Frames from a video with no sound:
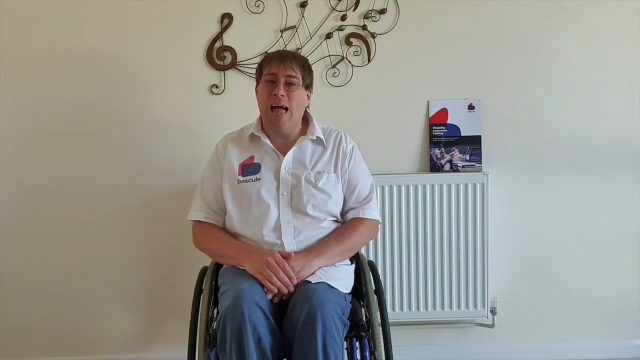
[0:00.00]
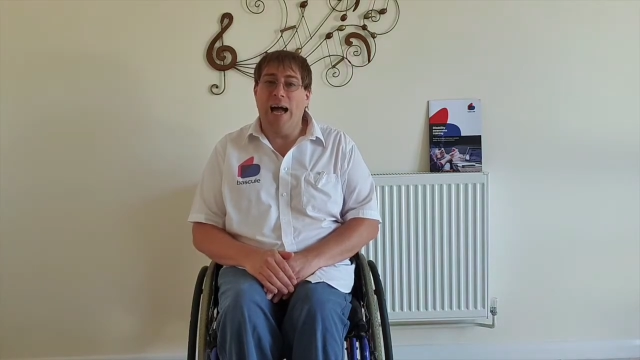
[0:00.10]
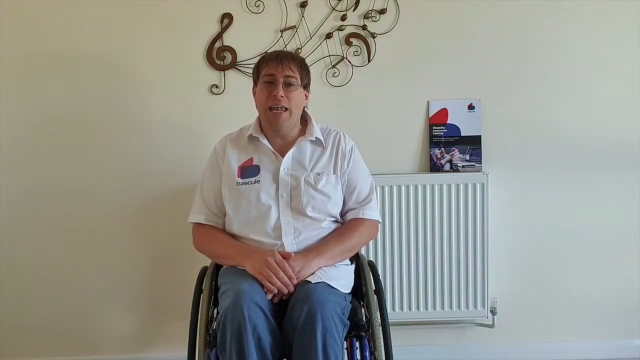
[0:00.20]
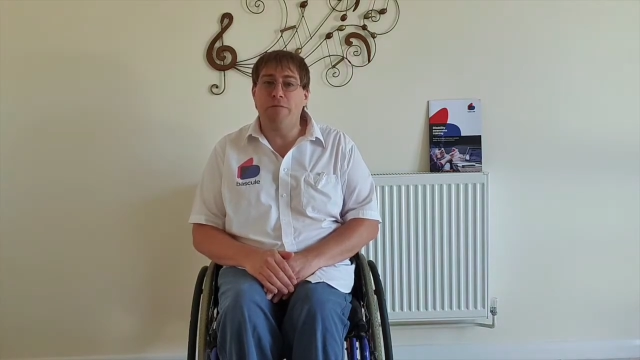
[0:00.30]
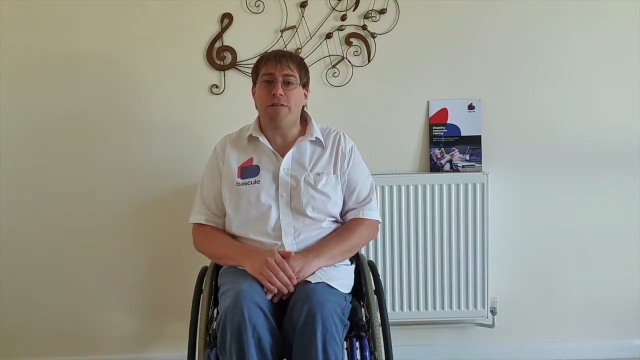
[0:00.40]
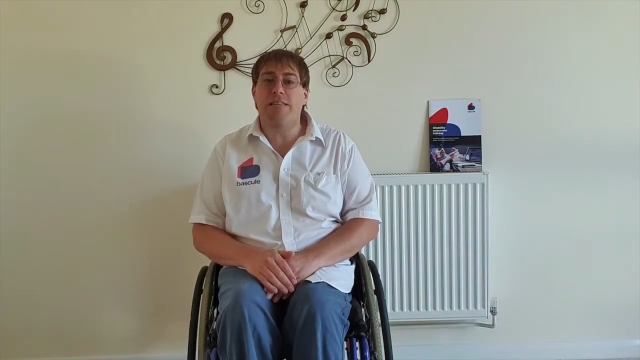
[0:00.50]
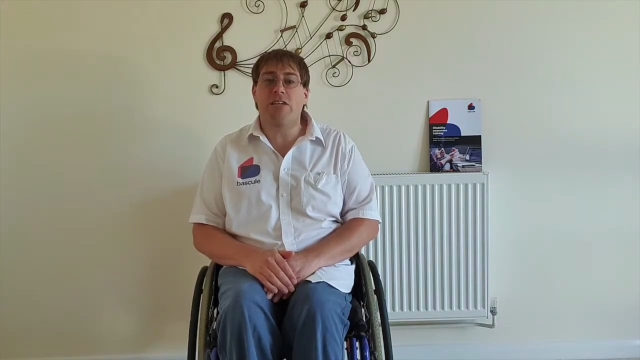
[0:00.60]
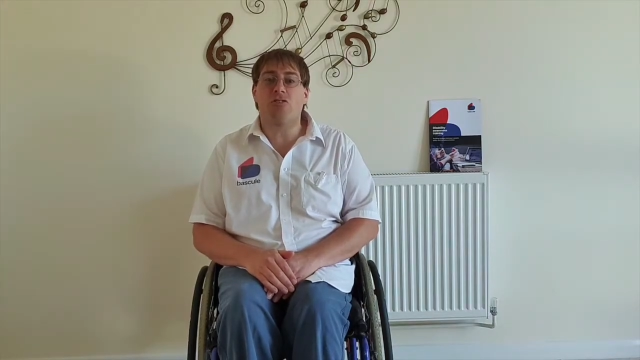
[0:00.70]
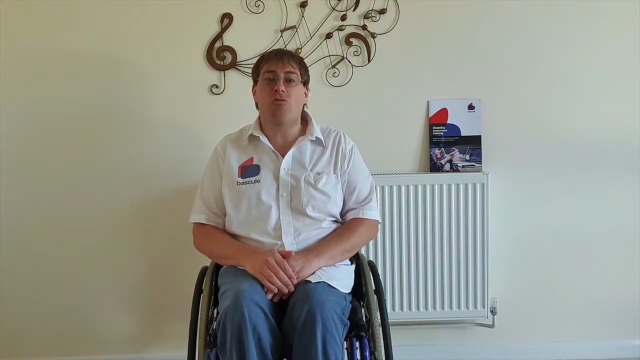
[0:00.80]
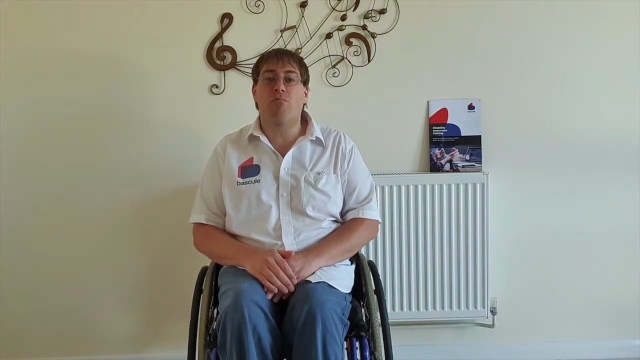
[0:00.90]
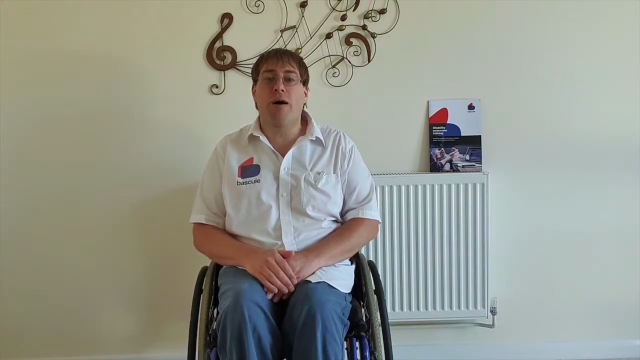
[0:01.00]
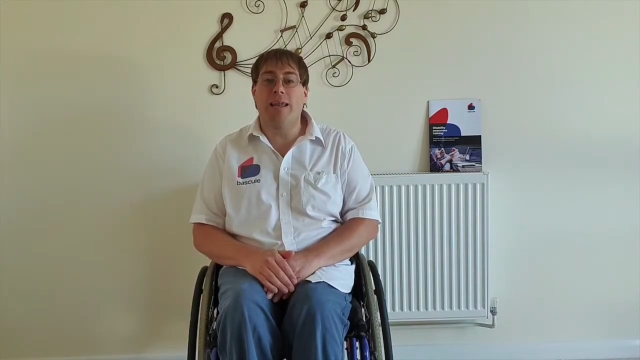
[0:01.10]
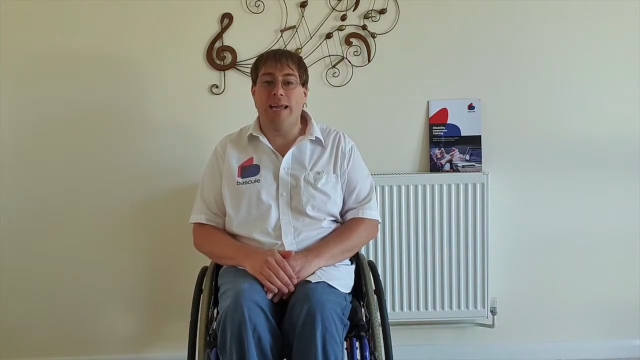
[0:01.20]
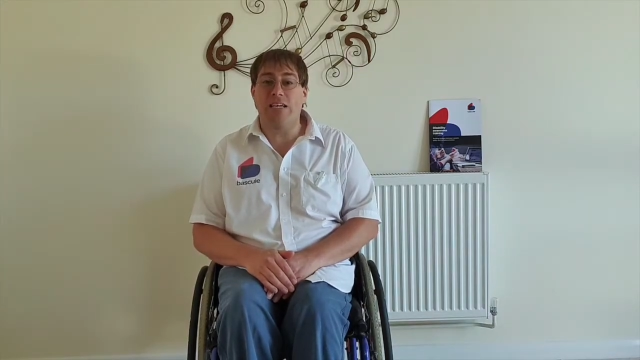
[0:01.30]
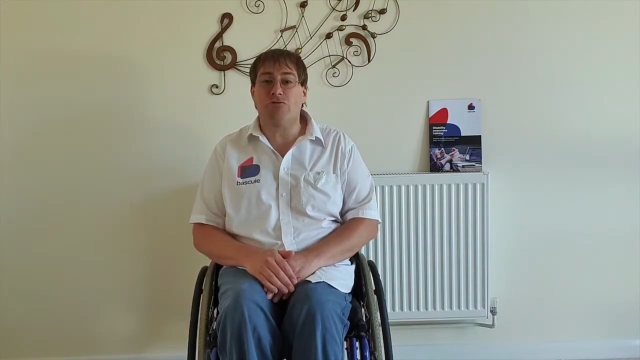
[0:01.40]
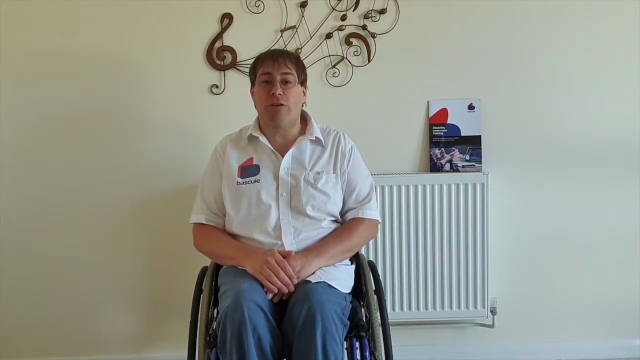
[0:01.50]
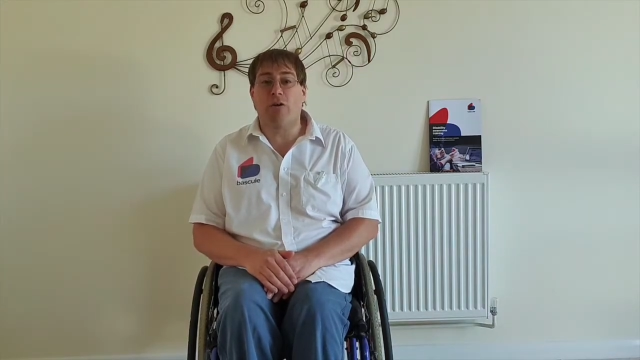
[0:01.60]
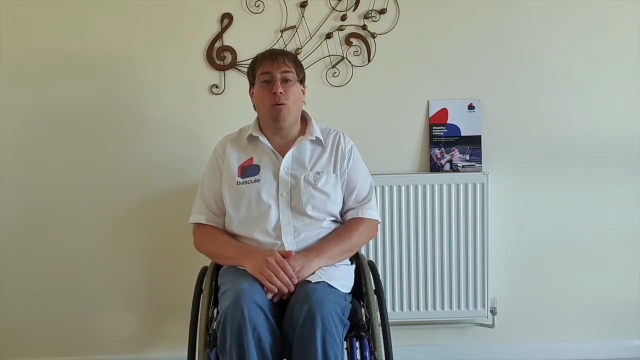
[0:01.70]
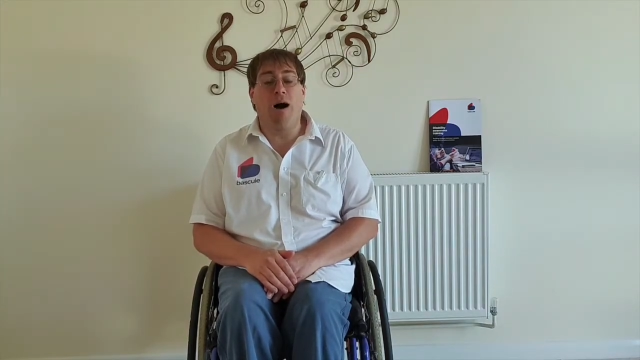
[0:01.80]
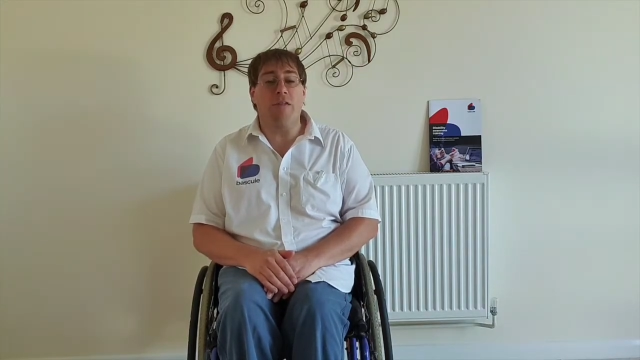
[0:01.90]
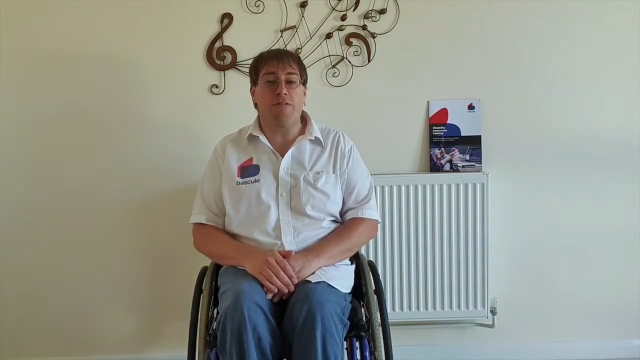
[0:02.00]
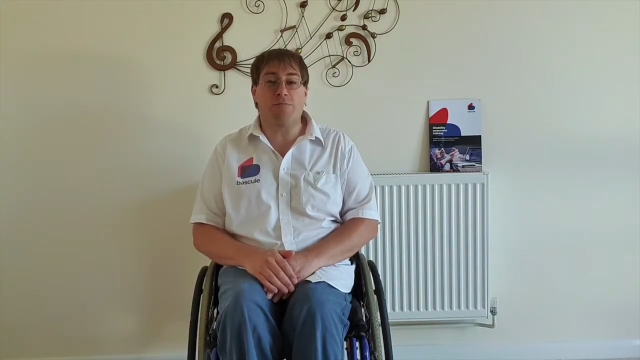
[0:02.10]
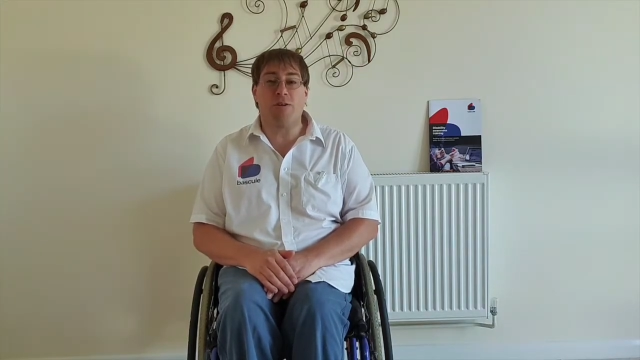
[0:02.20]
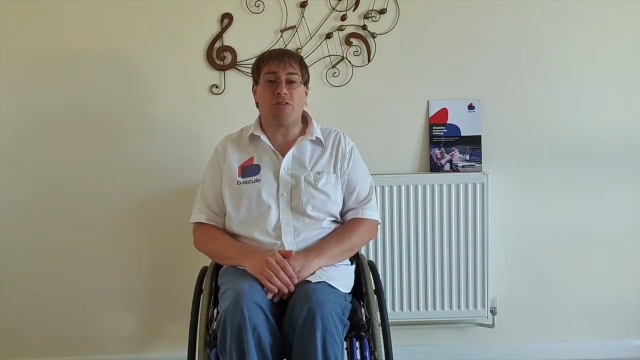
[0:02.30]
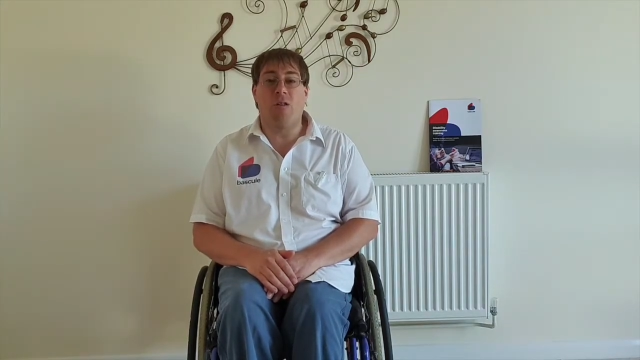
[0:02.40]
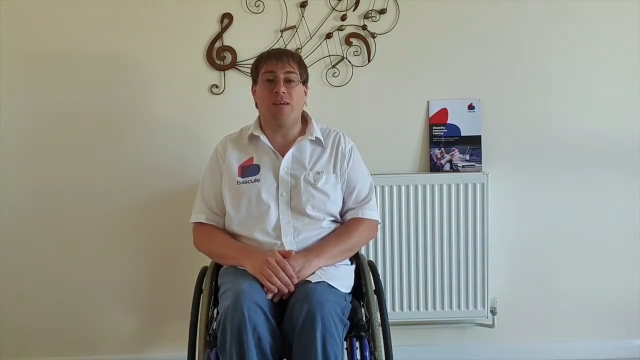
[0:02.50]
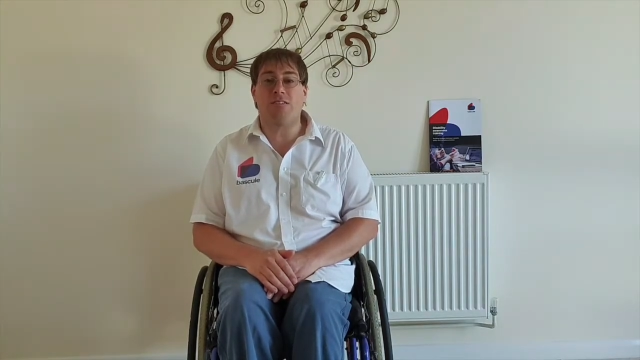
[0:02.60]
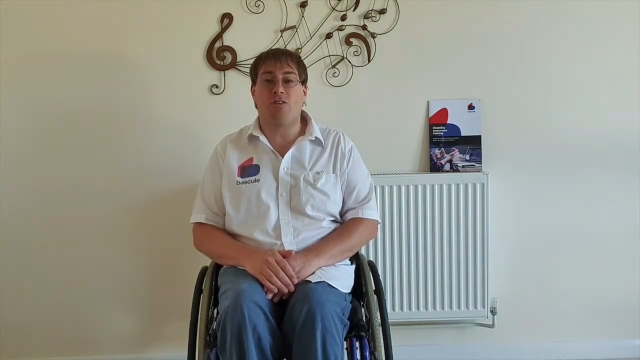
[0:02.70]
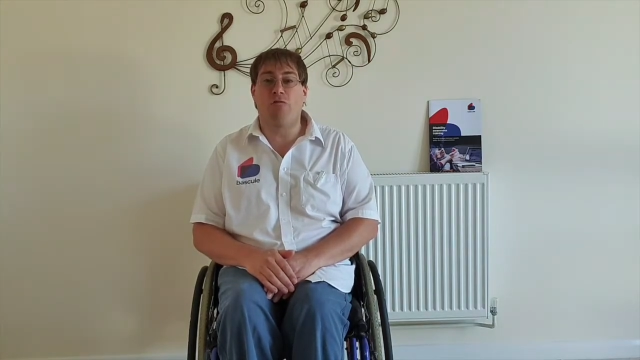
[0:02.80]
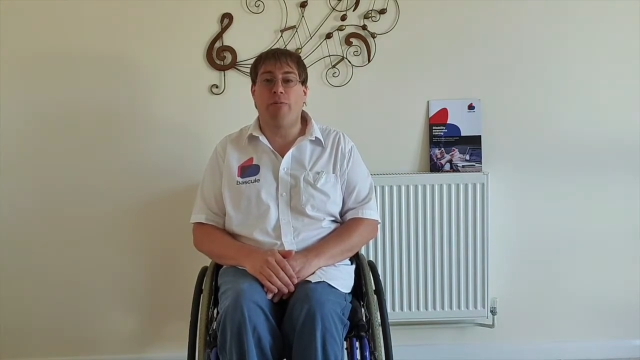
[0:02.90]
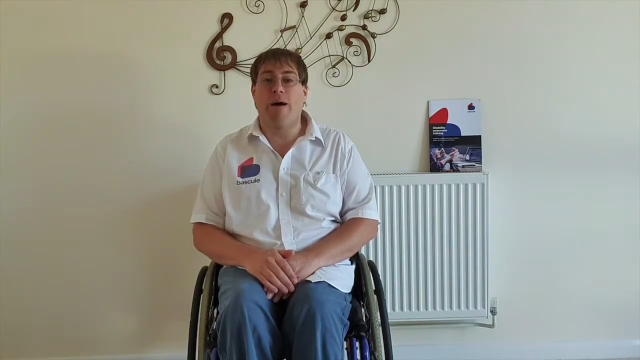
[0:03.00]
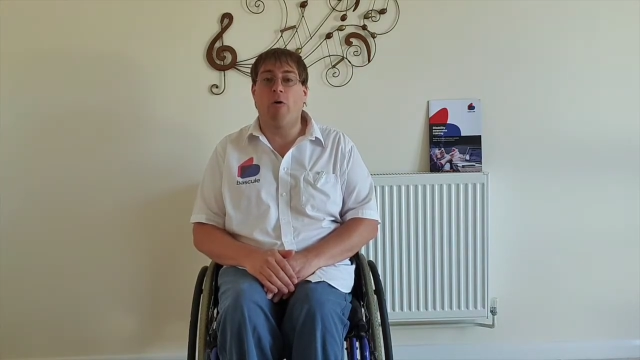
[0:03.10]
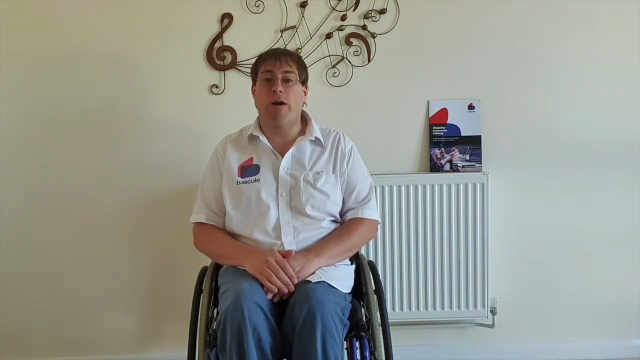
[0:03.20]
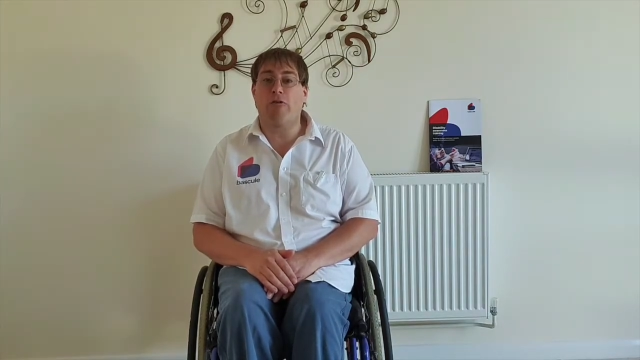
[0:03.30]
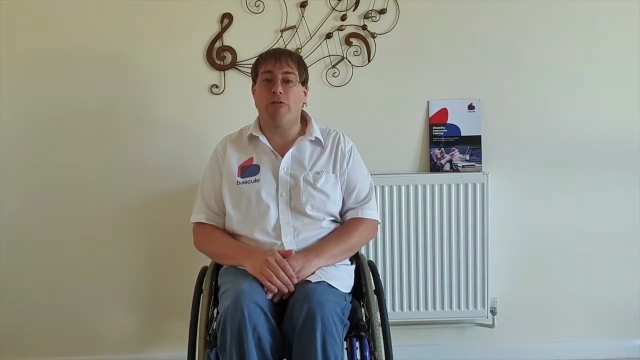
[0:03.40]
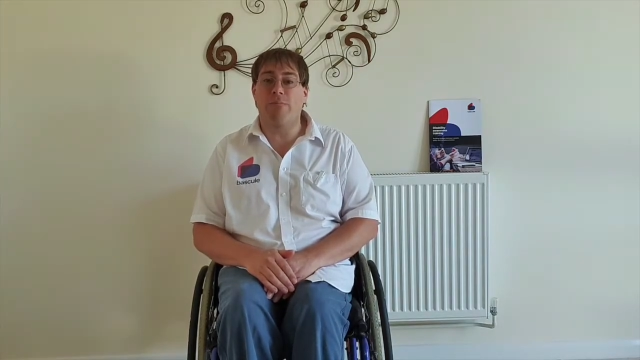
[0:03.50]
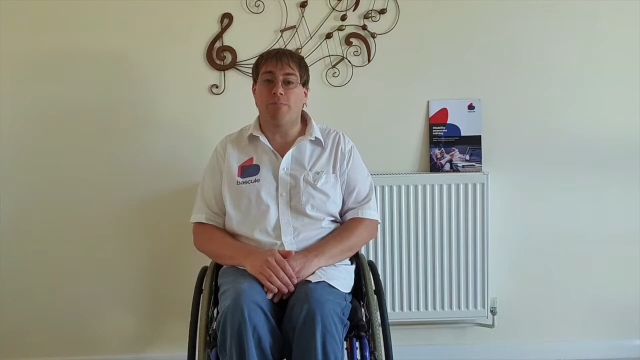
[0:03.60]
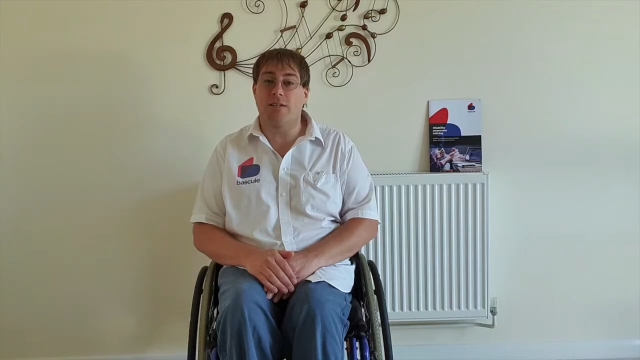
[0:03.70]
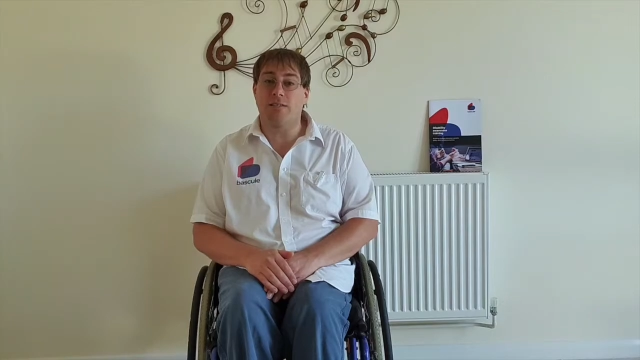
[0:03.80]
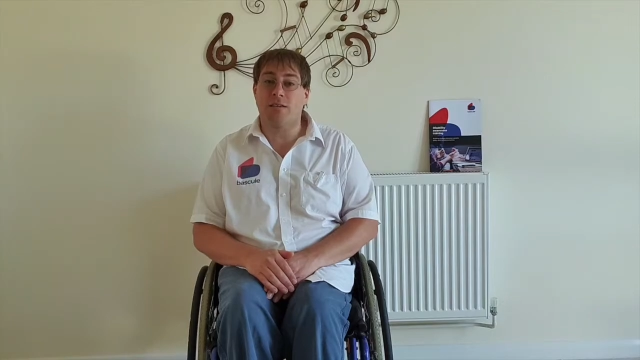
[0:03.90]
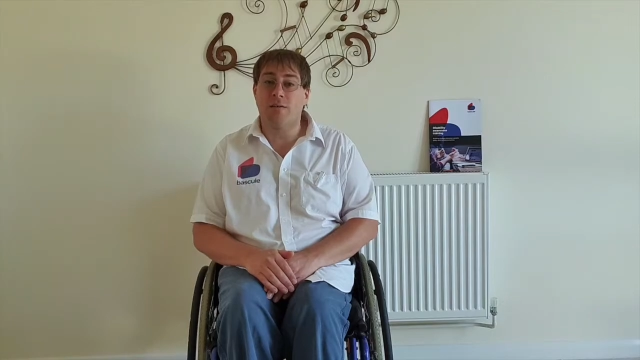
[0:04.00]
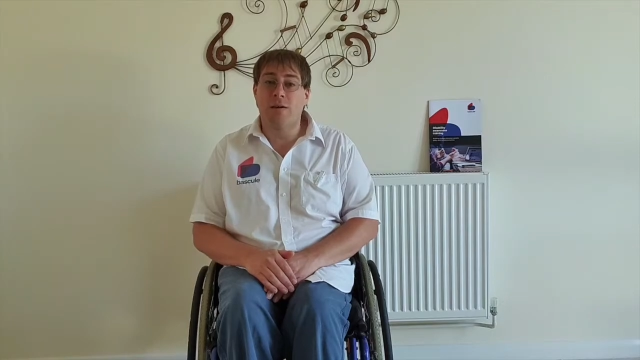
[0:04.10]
And if additional money is required for specialised software or equipment,